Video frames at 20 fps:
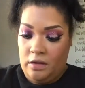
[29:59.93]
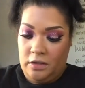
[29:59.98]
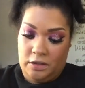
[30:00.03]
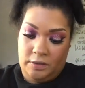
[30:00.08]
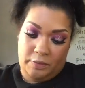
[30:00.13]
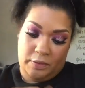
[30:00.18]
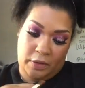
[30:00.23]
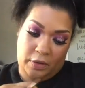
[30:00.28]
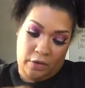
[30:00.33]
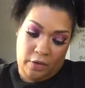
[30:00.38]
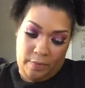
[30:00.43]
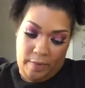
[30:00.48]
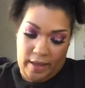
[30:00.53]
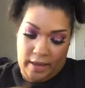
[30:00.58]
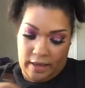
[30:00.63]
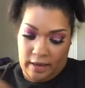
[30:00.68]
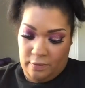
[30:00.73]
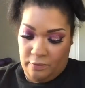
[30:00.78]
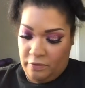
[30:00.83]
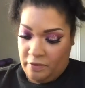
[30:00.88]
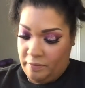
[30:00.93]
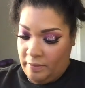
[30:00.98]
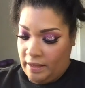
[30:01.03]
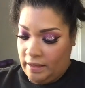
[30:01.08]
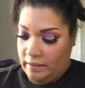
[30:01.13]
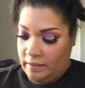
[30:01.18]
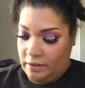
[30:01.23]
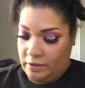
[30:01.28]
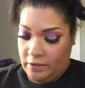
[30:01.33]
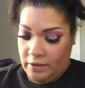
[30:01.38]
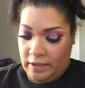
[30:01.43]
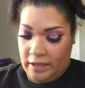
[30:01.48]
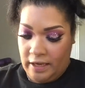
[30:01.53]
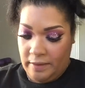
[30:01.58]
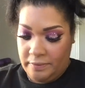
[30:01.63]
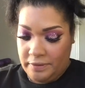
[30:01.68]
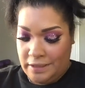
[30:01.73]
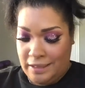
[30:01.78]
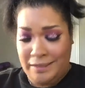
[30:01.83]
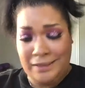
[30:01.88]
So I'm gonna go back in with my glitterly
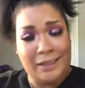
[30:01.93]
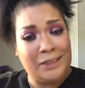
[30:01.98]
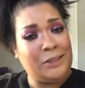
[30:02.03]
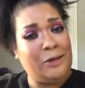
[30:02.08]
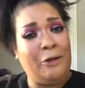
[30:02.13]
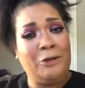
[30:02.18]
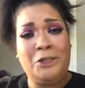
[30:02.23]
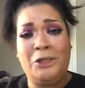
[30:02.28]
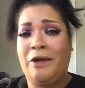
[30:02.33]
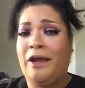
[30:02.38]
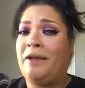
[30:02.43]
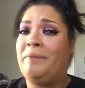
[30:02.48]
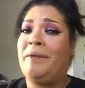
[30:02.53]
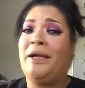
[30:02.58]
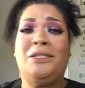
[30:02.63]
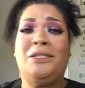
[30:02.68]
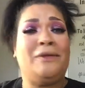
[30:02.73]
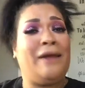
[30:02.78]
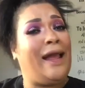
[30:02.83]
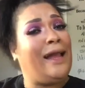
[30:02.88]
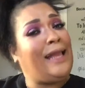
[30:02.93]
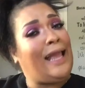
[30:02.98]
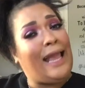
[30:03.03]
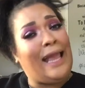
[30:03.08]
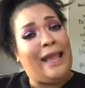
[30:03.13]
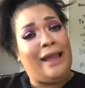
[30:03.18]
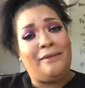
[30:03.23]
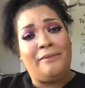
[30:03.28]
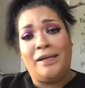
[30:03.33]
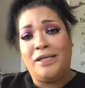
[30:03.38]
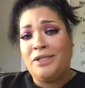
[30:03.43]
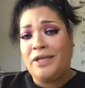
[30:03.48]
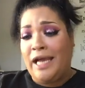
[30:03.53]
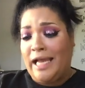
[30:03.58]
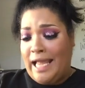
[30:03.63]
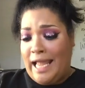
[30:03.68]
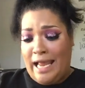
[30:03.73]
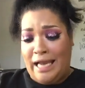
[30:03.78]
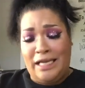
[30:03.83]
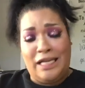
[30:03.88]
obsessed. I told you, honey, drag hand. My
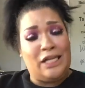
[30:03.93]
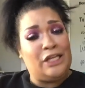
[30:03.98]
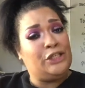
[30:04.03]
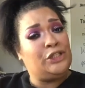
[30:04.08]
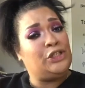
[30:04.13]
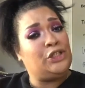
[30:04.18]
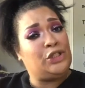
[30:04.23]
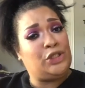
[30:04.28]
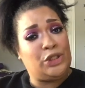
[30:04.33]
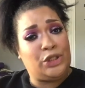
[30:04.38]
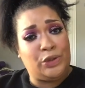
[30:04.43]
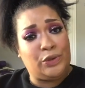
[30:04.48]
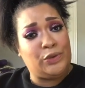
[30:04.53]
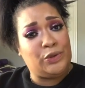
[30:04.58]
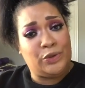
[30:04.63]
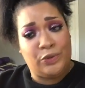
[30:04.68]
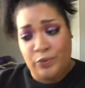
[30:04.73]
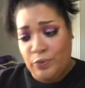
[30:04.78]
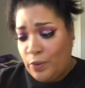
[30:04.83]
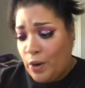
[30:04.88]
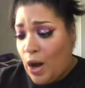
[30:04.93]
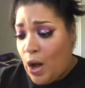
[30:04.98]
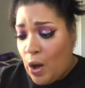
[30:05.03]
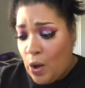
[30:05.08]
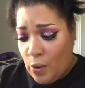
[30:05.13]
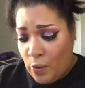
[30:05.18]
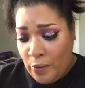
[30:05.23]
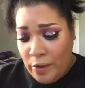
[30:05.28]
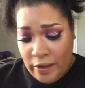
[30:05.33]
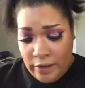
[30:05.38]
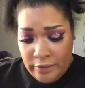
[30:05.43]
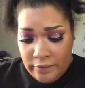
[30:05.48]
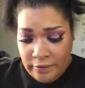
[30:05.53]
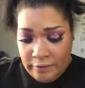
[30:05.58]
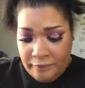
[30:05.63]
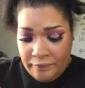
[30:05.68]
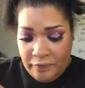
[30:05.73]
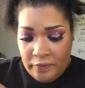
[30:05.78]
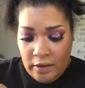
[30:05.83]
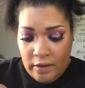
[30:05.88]
drag hand is strong.
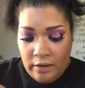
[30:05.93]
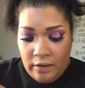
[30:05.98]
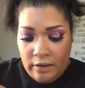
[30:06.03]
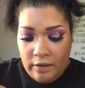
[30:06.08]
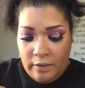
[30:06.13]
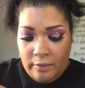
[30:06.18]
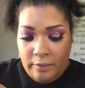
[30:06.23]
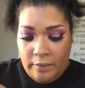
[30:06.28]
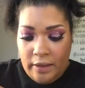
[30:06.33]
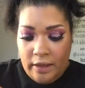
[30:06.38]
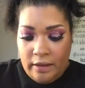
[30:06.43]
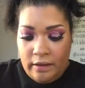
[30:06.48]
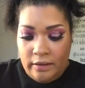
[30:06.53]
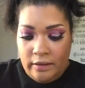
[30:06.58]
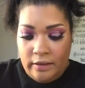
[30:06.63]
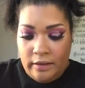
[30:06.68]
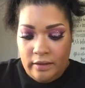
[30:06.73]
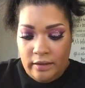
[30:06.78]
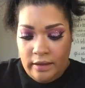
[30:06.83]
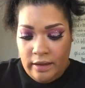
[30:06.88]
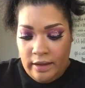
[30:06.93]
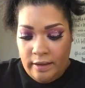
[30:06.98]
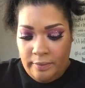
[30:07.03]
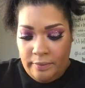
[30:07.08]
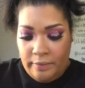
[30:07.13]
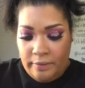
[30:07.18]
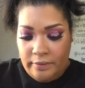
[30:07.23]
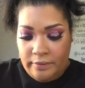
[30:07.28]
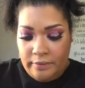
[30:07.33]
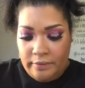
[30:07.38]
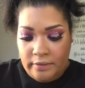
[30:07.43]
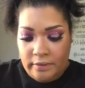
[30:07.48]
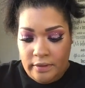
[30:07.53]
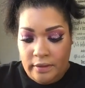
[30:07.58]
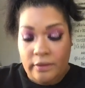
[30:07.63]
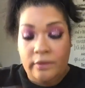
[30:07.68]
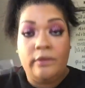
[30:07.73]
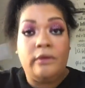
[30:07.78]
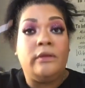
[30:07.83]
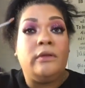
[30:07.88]
Pick a little up, a
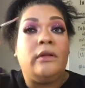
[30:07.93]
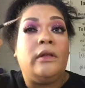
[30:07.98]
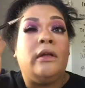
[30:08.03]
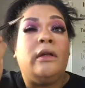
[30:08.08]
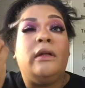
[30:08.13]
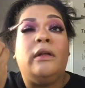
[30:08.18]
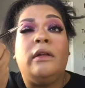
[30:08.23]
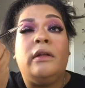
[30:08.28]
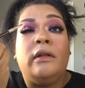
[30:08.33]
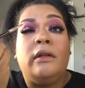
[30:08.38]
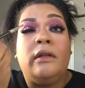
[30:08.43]
little flat.